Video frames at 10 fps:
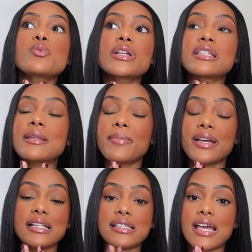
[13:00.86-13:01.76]
one of the
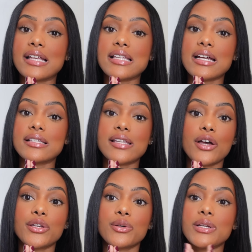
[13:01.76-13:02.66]
biggest things I can
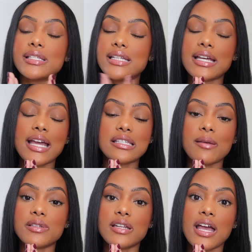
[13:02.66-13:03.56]
tell you is 10K
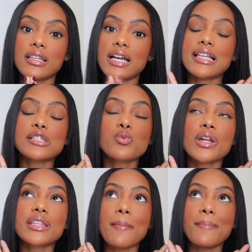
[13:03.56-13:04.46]
steps a day. Like, that's
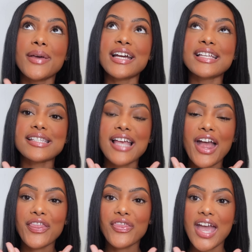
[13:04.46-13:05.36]
one of the biggest
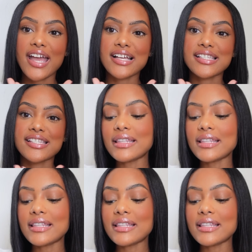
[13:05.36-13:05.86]
things.